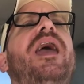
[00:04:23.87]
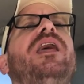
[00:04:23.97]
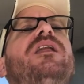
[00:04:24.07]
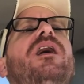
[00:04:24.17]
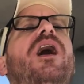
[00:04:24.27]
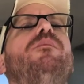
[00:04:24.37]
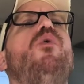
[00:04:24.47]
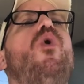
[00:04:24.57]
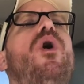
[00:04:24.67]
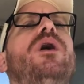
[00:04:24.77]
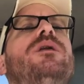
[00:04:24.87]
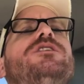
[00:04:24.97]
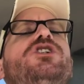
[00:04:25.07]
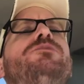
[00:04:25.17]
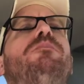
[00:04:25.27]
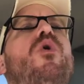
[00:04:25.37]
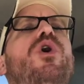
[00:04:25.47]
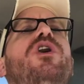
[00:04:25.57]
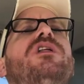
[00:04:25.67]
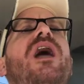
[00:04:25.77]
gain a more
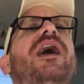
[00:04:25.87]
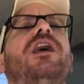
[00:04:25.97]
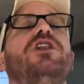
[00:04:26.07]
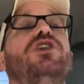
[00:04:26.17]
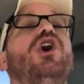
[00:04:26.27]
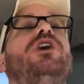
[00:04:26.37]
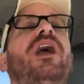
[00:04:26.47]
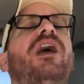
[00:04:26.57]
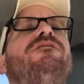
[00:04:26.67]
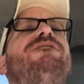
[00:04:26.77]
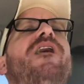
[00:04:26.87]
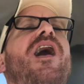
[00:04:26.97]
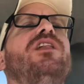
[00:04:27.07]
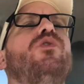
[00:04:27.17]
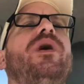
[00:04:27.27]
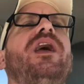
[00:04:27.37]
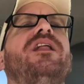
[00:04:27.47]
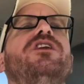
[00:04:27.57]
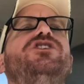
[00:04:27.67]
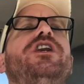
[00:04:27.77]
sport-like look and
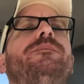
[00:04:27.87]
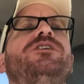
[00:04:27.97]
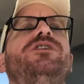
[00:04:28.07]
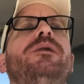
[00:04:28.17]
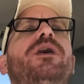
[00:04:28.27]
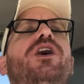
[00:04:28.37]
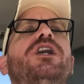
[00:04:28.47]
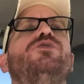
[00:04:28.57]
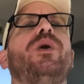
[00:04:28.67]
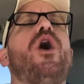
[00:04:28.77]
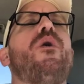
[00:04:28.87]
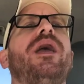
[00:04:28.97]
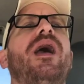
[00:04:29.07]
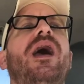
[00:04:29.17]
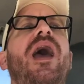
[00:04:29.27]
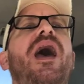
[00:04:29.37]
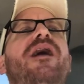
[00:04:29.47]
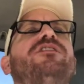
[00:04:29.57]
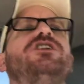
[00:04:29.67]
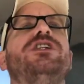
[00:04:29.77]
following and legitimacy, because we already
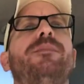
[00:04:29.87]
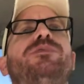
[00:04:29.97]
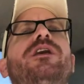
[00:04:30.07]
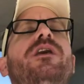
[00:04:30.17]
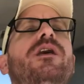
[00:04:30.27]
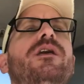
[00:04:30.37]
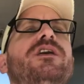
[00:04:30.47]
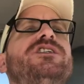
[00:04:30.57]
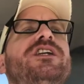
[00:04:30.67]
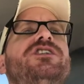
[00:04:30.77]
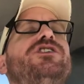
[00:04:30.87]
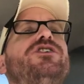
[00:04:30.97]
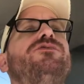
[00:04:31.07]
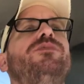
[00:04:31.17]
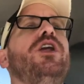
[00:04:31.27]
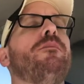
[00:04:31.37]
have accepted, since